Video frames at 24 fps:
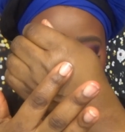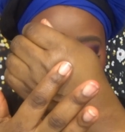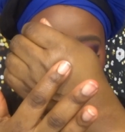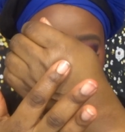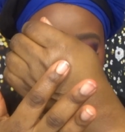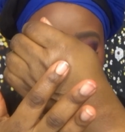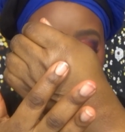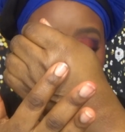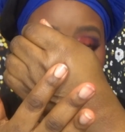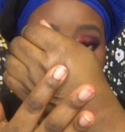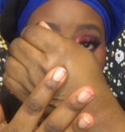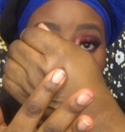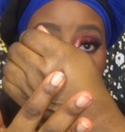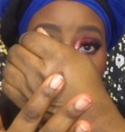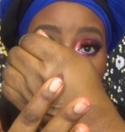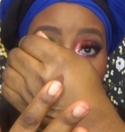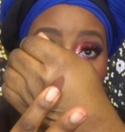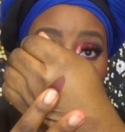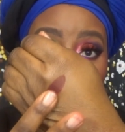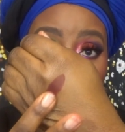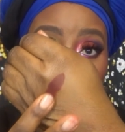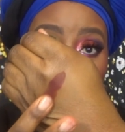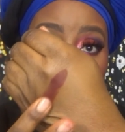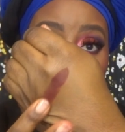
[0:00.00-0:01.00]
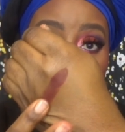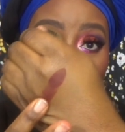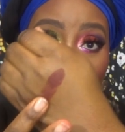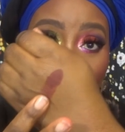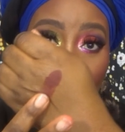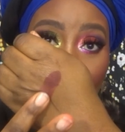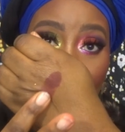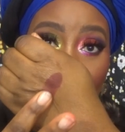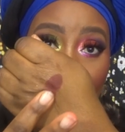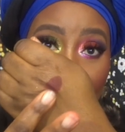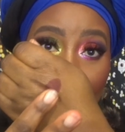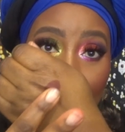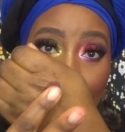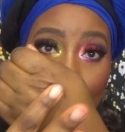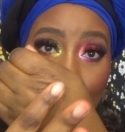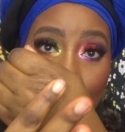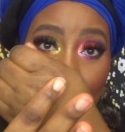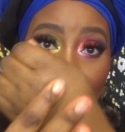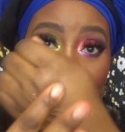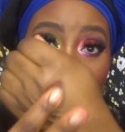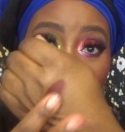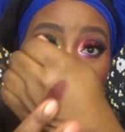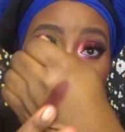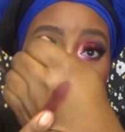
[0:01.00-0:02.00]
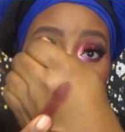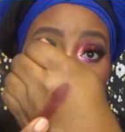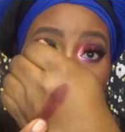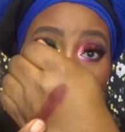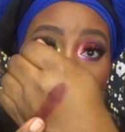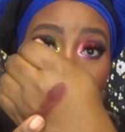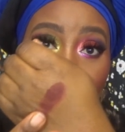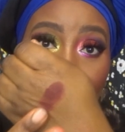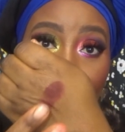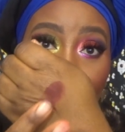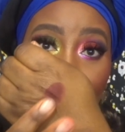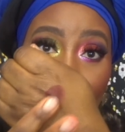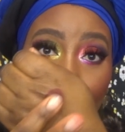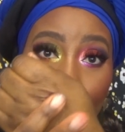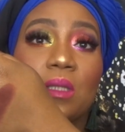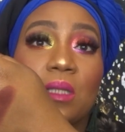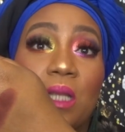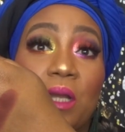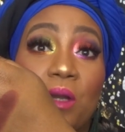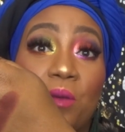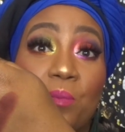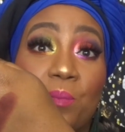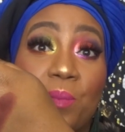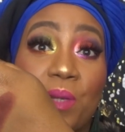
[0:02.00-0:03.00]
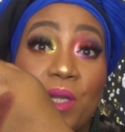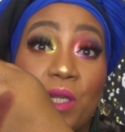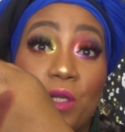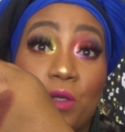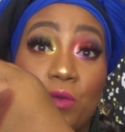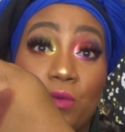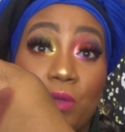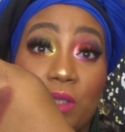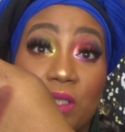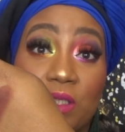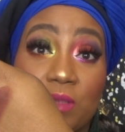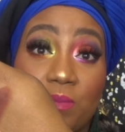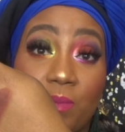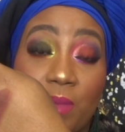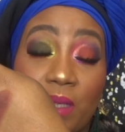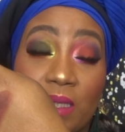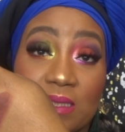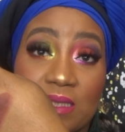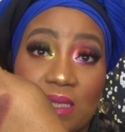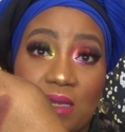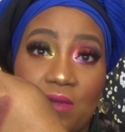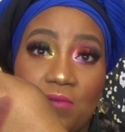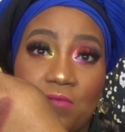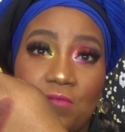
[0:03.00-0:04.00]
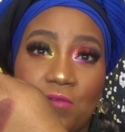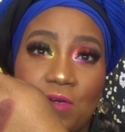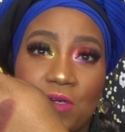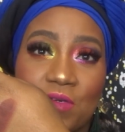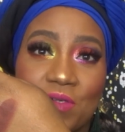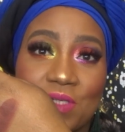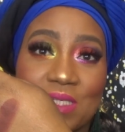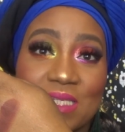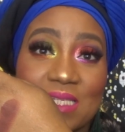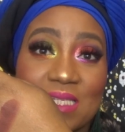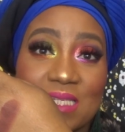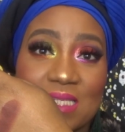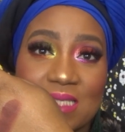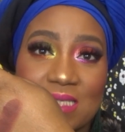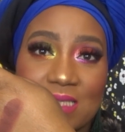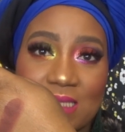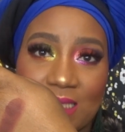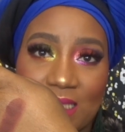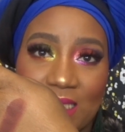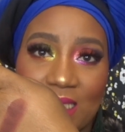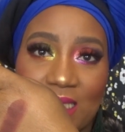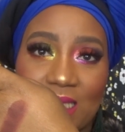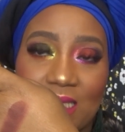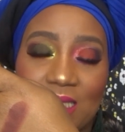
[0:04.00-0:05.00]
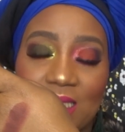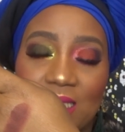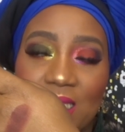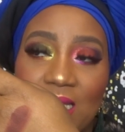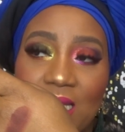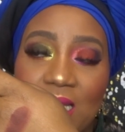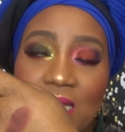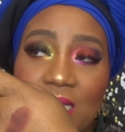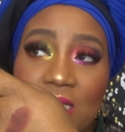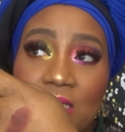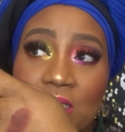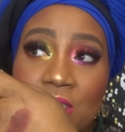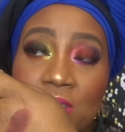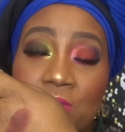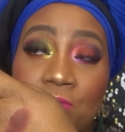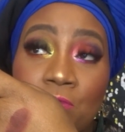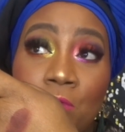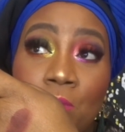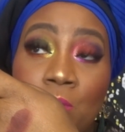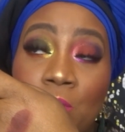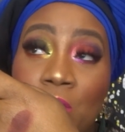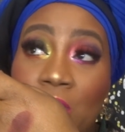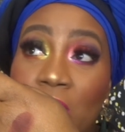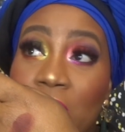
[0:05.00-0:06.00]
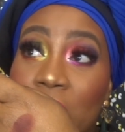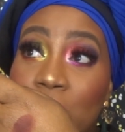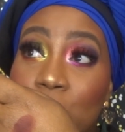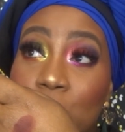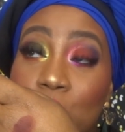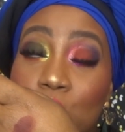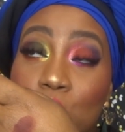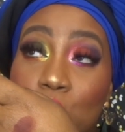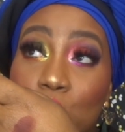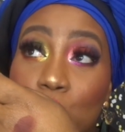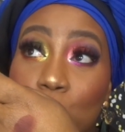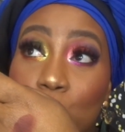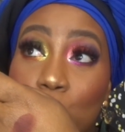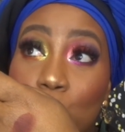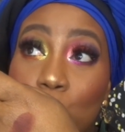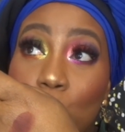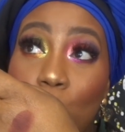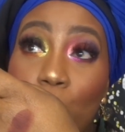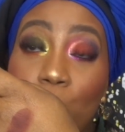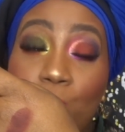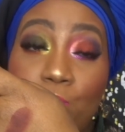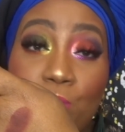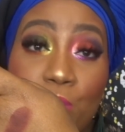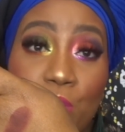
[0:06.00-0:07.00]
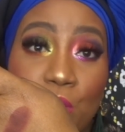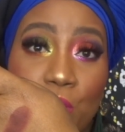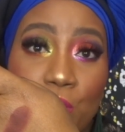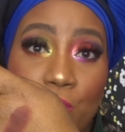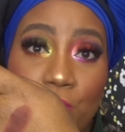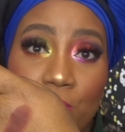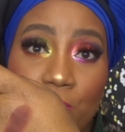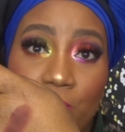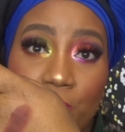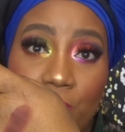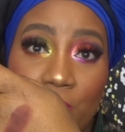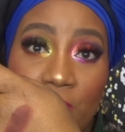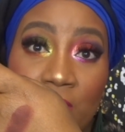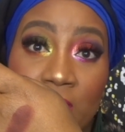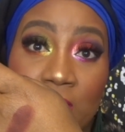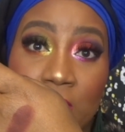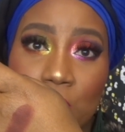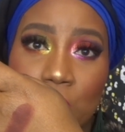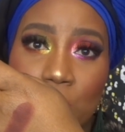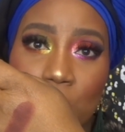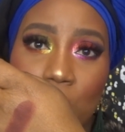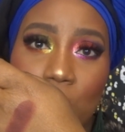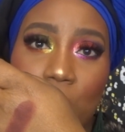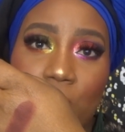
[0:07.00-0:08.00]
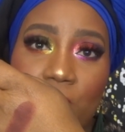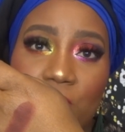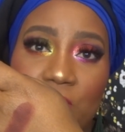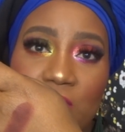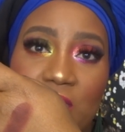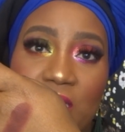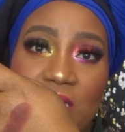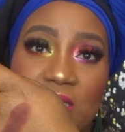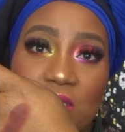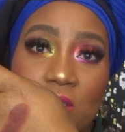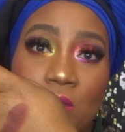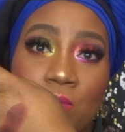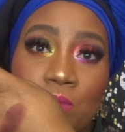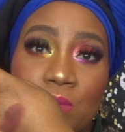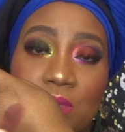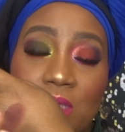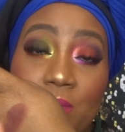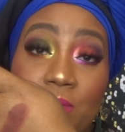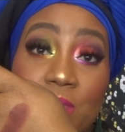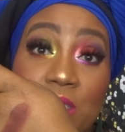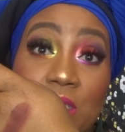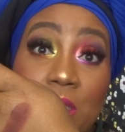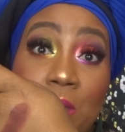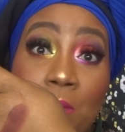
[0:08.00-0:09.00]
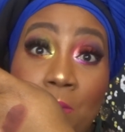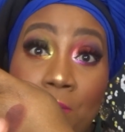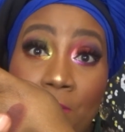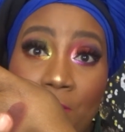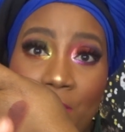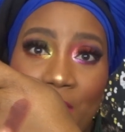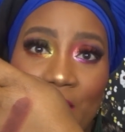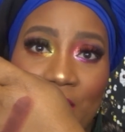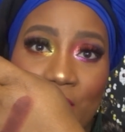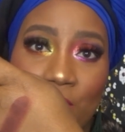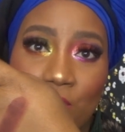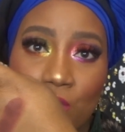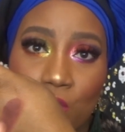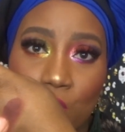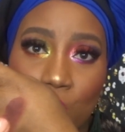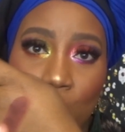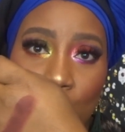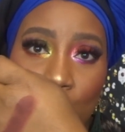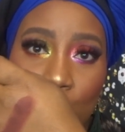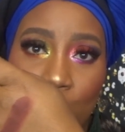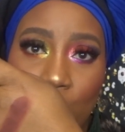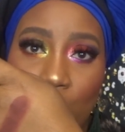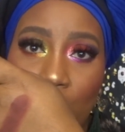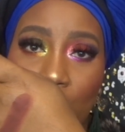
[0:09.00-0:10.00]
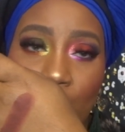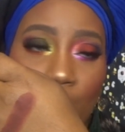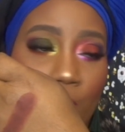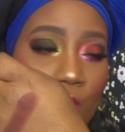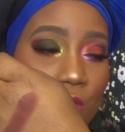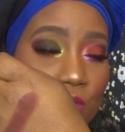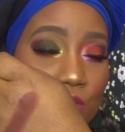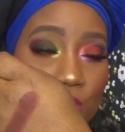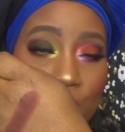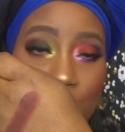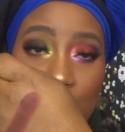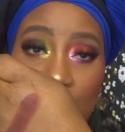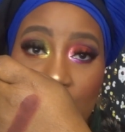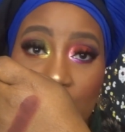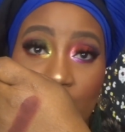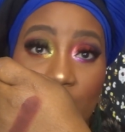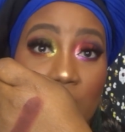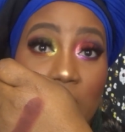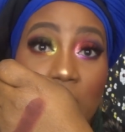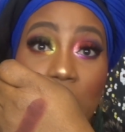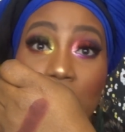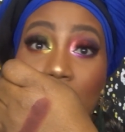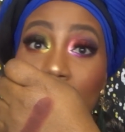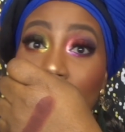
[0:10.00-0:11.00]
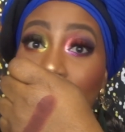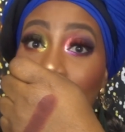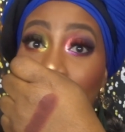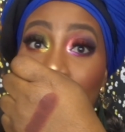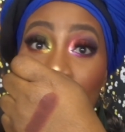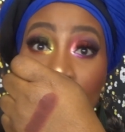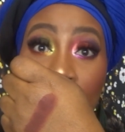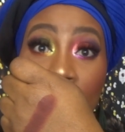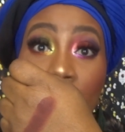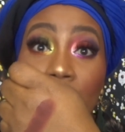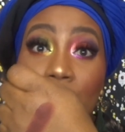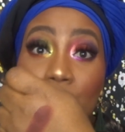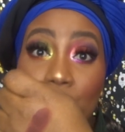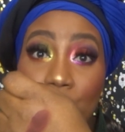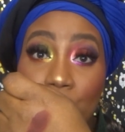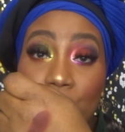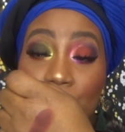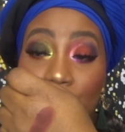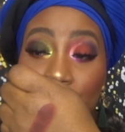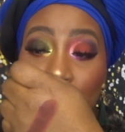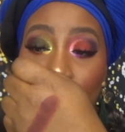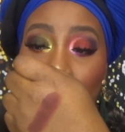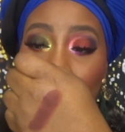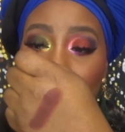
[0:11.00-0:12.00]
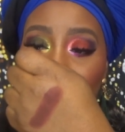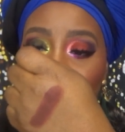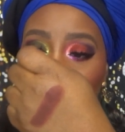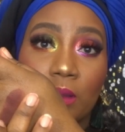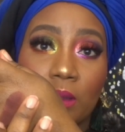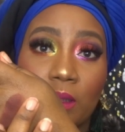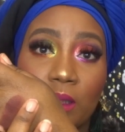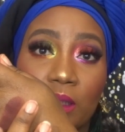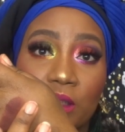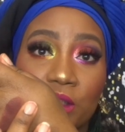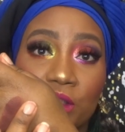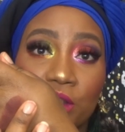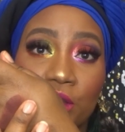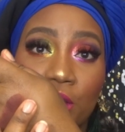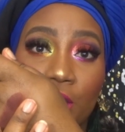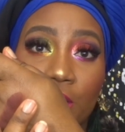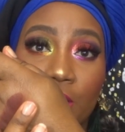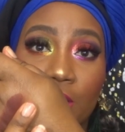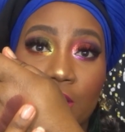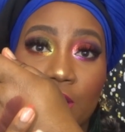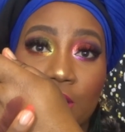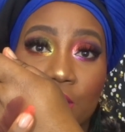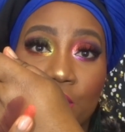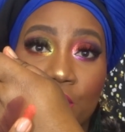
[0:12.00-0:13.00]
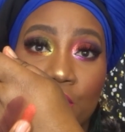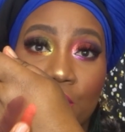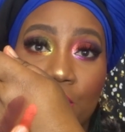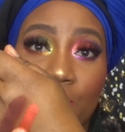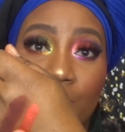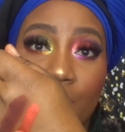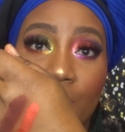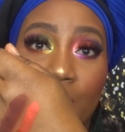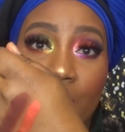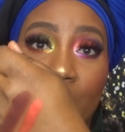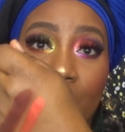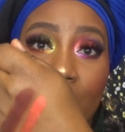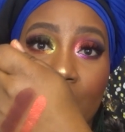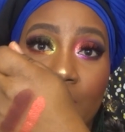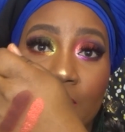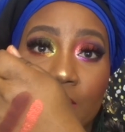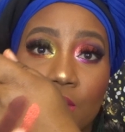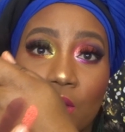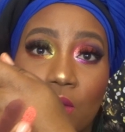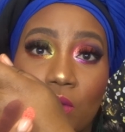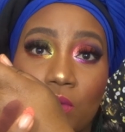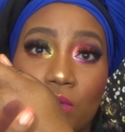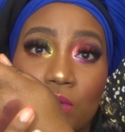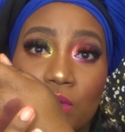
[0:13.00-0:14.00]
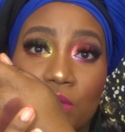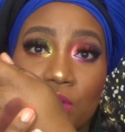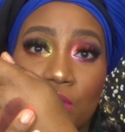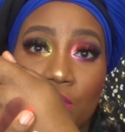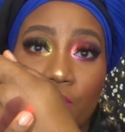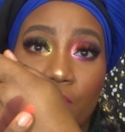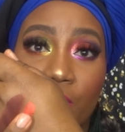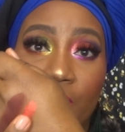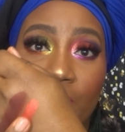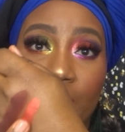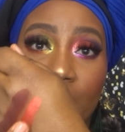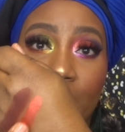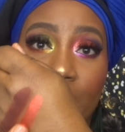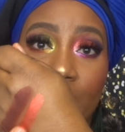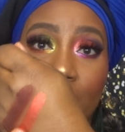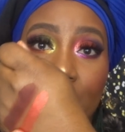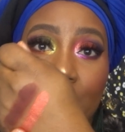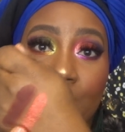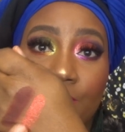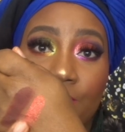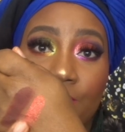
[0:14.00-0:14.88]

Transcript: The first one is called Opposition. Now Plouise mattes are very sleek and the formula is so beautiful and soft that sometimes it might not swatch well, but trust me, they are beautiful. The next shade is a shimmer and it's called Surrender.